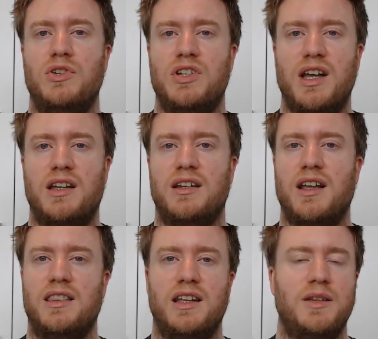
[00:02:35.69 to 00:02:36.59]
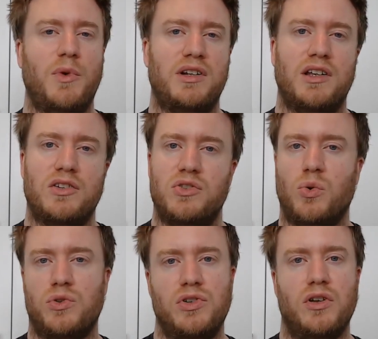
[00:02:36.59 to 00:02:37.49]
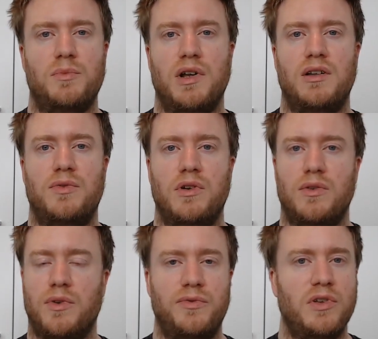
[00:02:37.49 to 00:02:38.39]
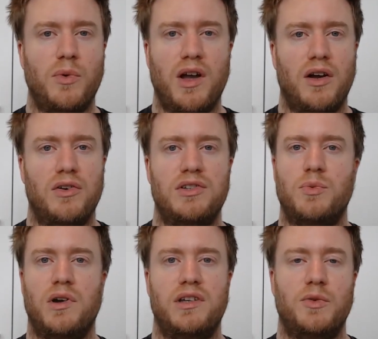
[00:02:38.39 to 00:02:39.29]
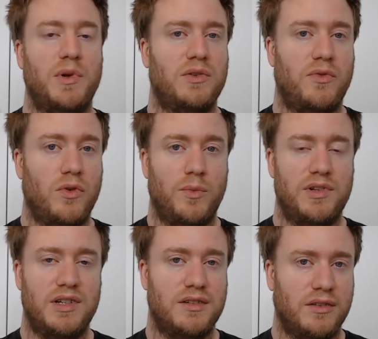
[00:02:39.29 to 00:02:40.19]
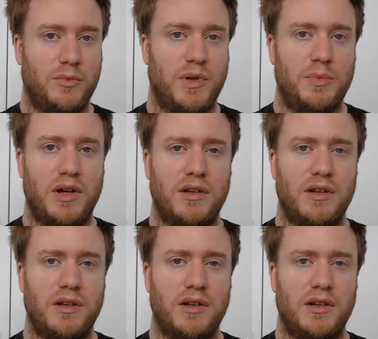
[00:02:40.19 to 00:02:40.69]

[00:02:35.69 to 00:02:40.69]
you take it and then you might get a short-term benefit of a few hours where your mental performance is a little bit better.